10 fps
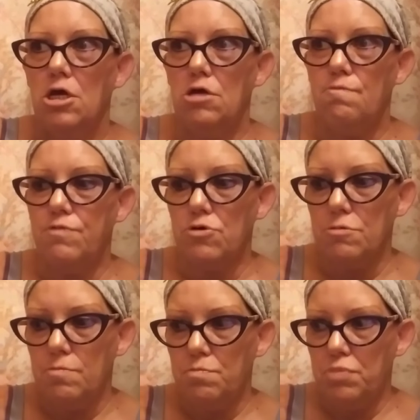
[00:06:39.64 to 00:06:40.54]
And
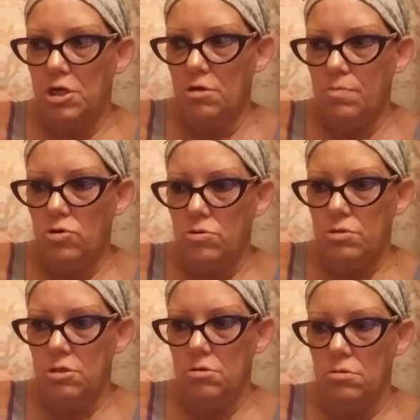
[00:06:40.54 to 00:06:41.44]
for people
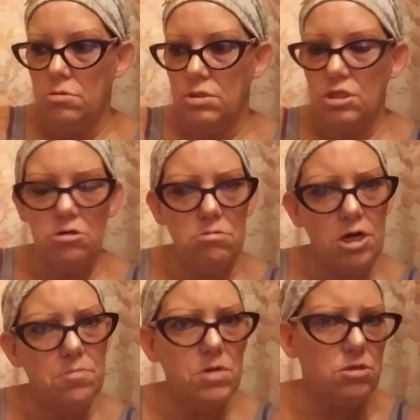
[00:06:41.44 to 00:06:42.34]
to still
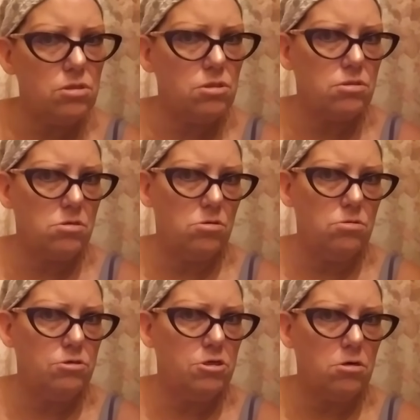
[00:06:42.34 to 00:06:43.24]
have that
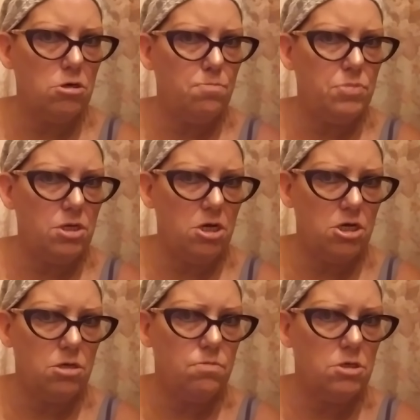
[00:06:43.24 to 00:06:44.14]
schoolyard
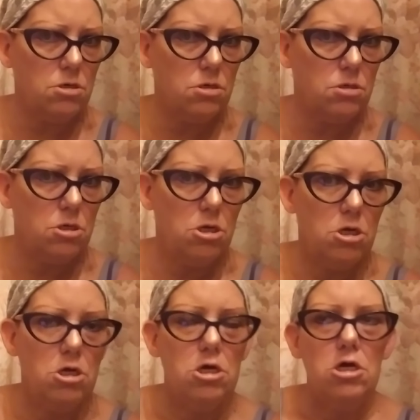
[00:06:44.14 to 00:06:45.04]
behavior,
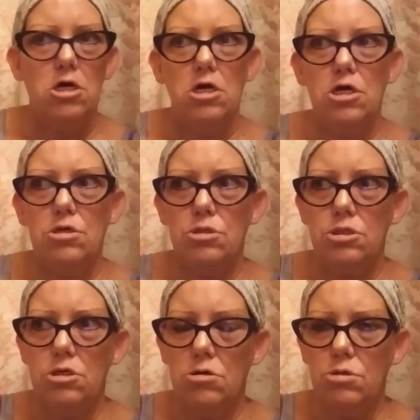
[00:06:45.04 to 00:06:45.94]
it
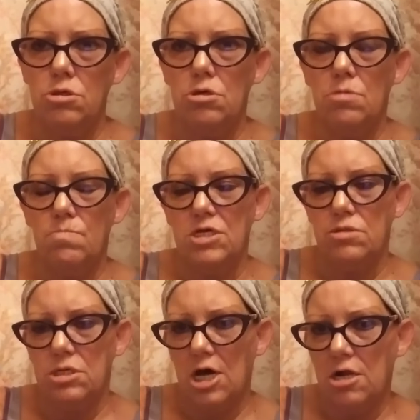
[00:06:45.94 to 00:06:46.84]
shows you the
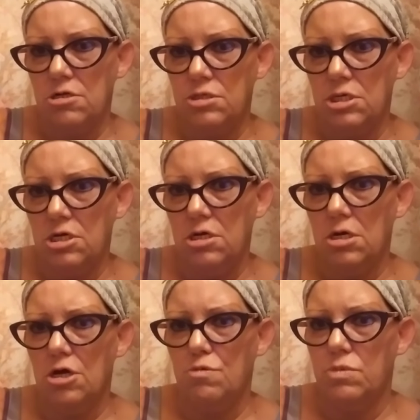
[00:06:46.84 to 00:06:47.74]
mentality
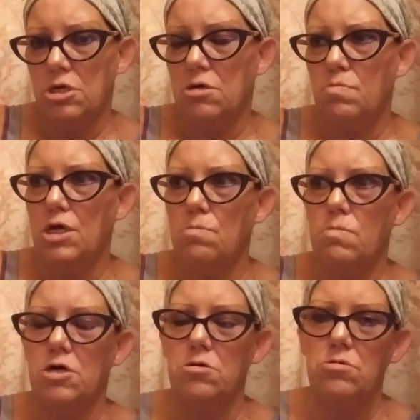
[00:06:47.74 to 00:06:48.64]
of them and
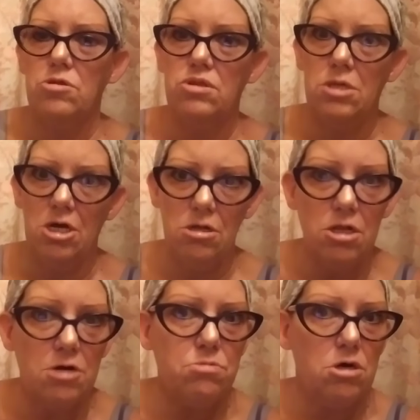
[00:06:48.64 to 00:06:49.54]
where they
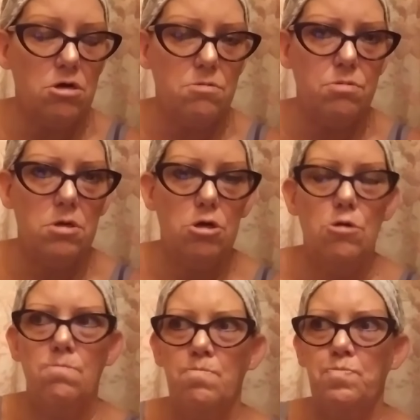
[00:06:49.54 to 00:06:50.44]
left off
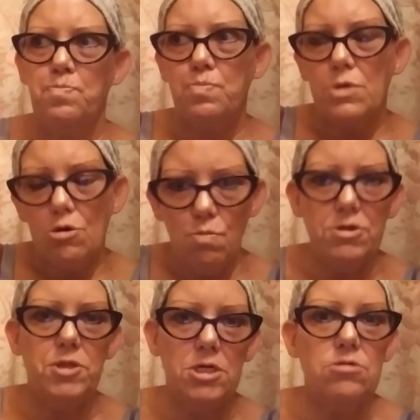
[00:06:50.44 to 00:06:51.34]

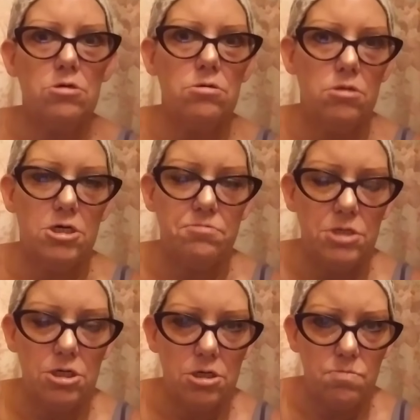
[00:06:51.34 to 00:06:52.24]
within their
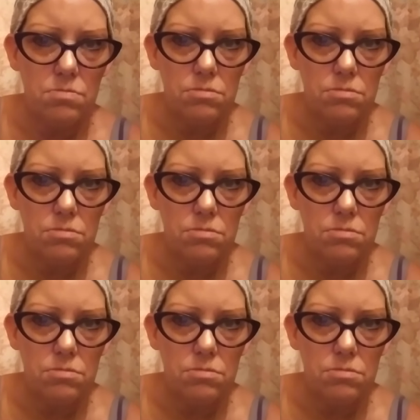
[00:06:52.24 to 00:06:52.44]
lifetime.